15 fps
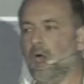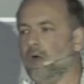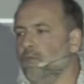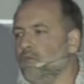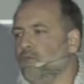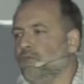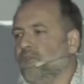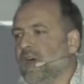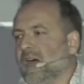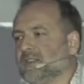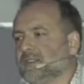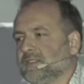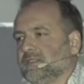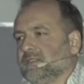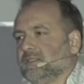how
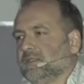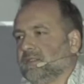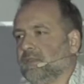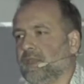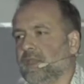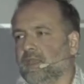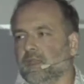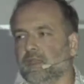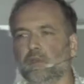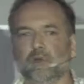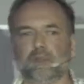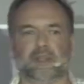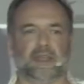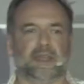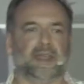fast they're
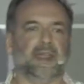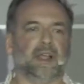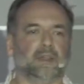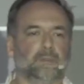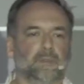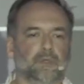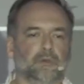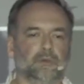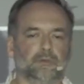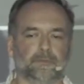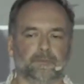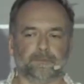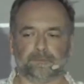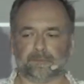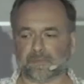gonna help you
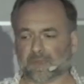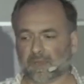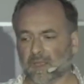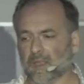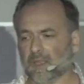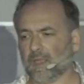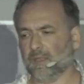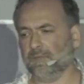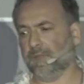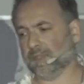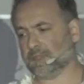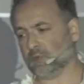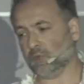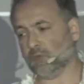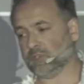
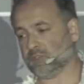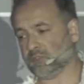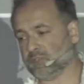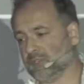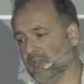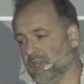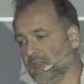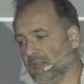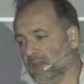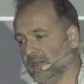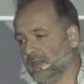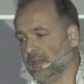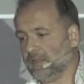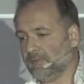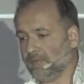fix your issues.
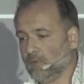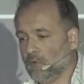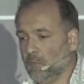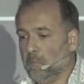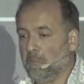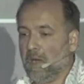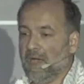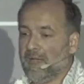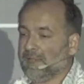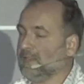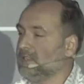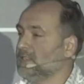Like if you buy